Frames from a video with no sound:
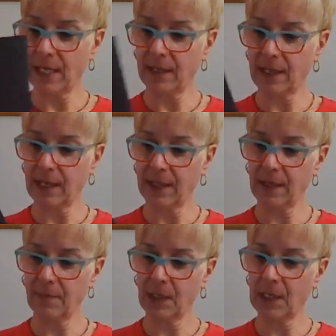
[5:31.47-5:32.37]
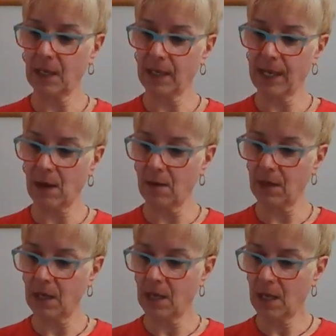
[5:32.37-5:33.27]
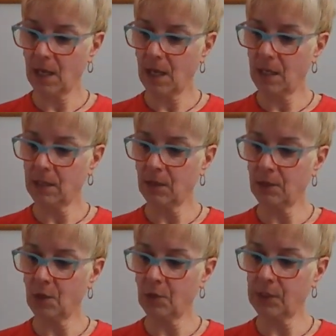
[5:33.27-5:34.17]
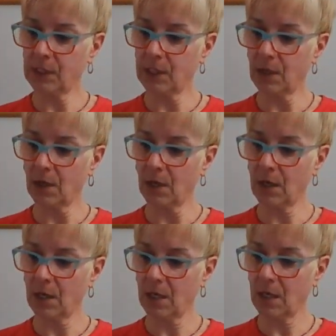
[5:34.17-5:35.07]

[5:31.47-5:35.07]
anything. I think I'm going to cut out a little nose here.